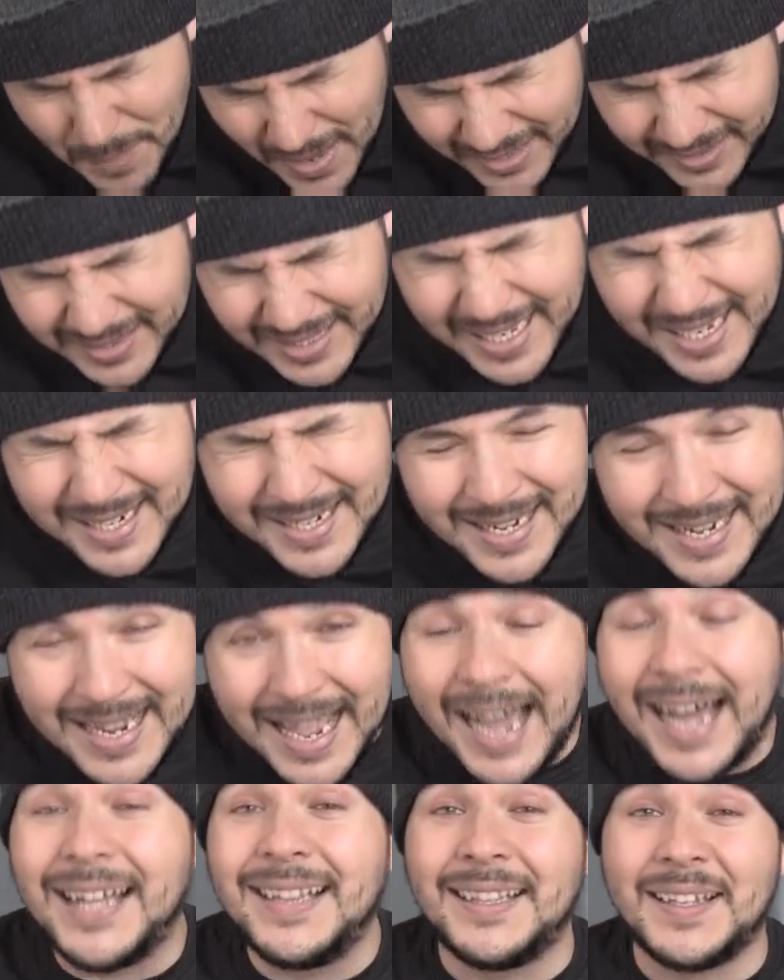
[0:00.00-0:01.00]
billion
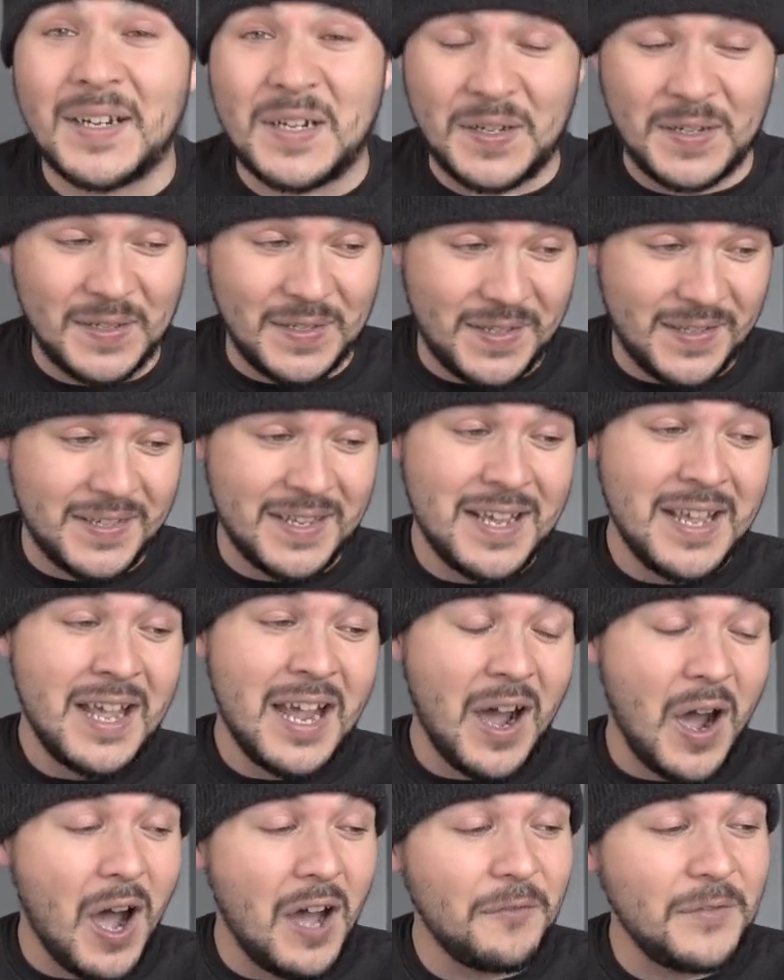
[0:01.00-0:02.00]

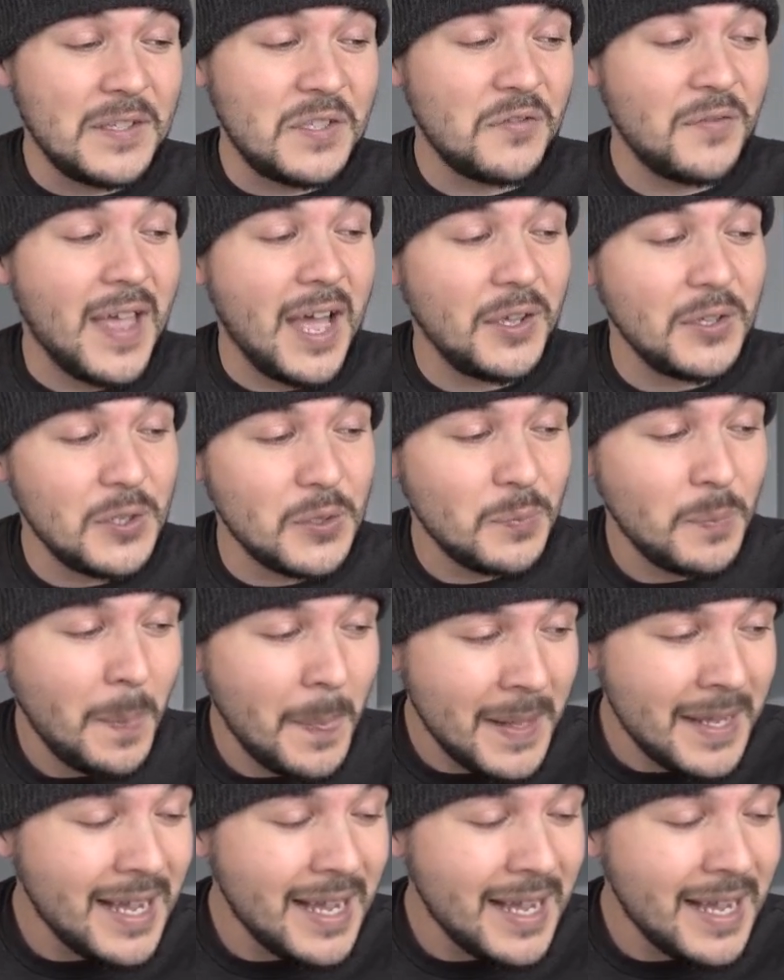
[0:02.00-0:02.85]
off its value.